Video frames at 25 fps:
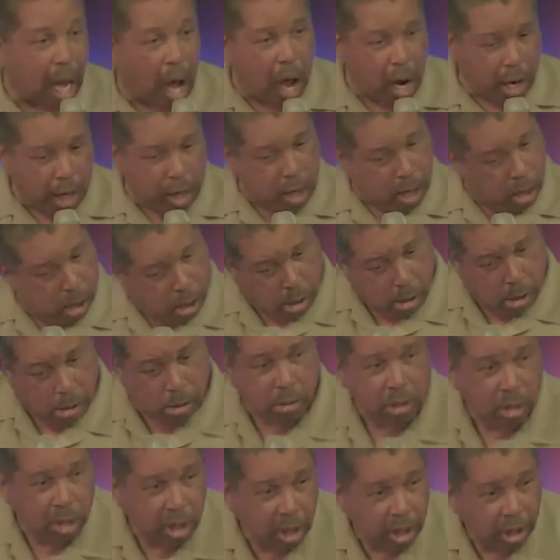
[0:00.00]
to you.
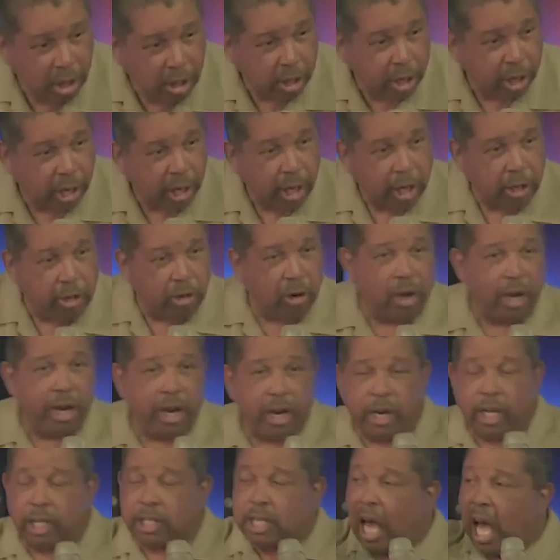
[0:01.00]
You don't hear
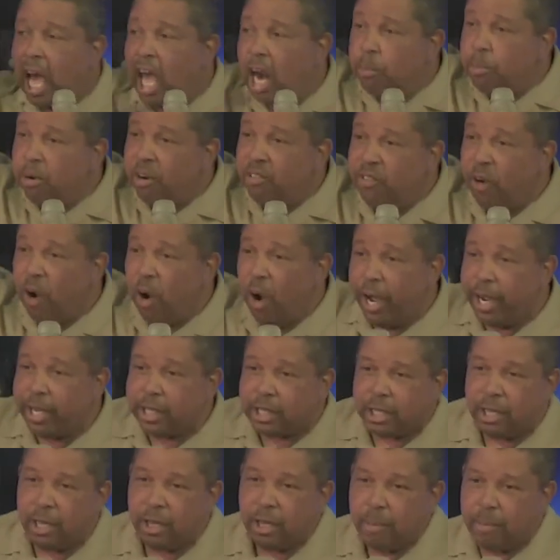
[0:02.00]
this audible voice,
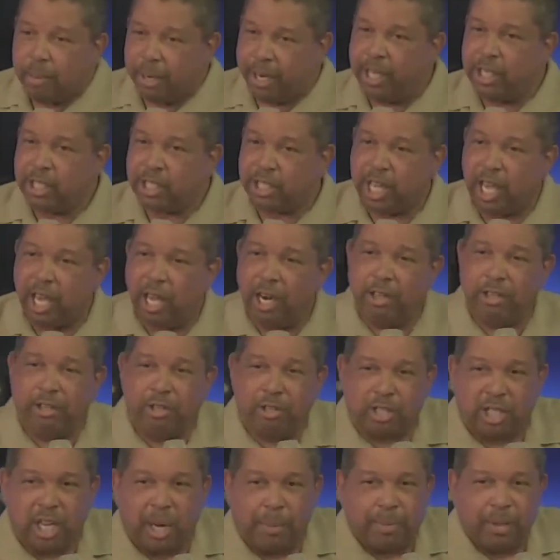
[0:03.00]
but he's telling you
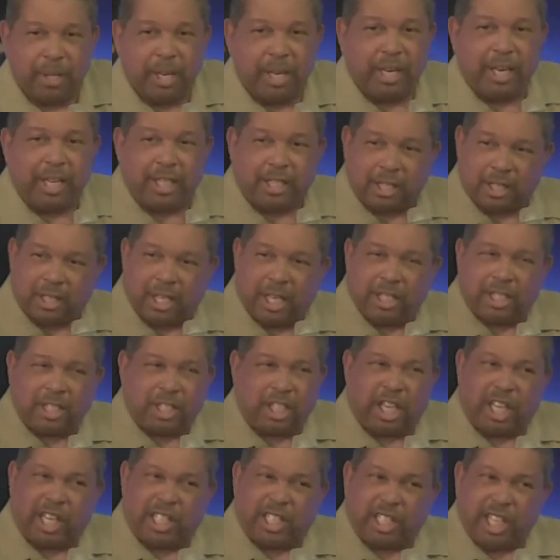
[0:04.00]
something, and it's, it's,
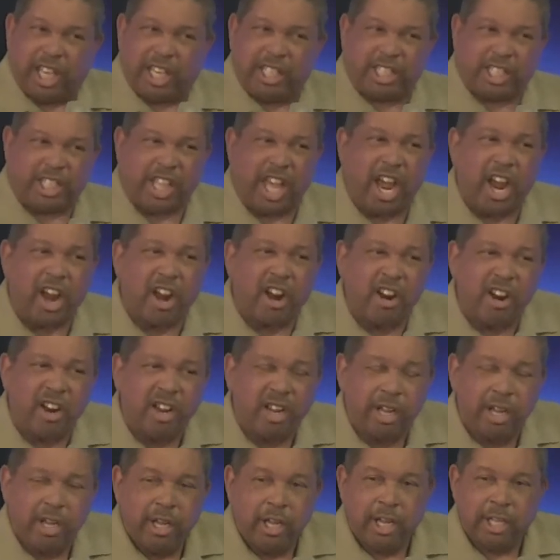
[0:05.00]
it's, it's there.
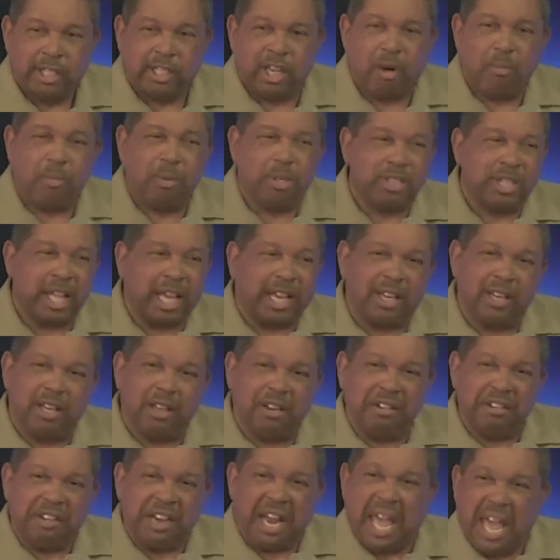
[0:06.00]
It's almost like a little
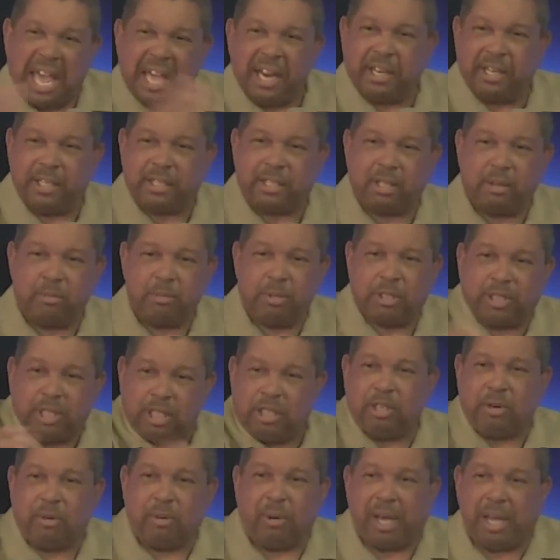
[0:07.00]
gnat, it's almost in your
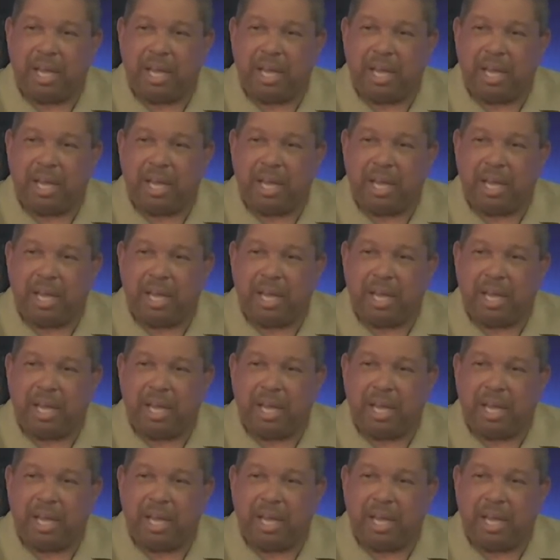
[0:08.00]
way.